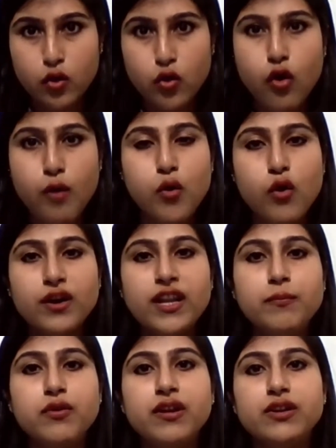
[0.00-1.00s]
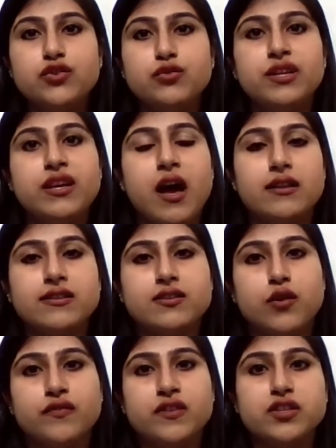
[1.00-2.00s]
go more deeper into the
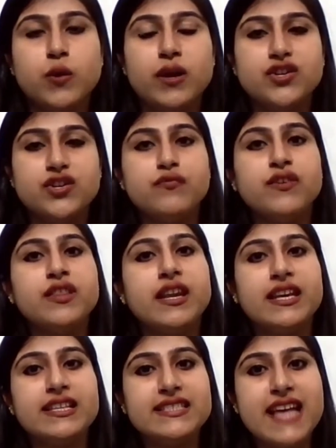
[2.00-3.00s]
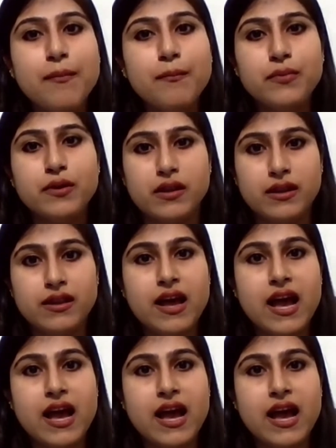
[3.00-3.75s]
answer of this question with an example.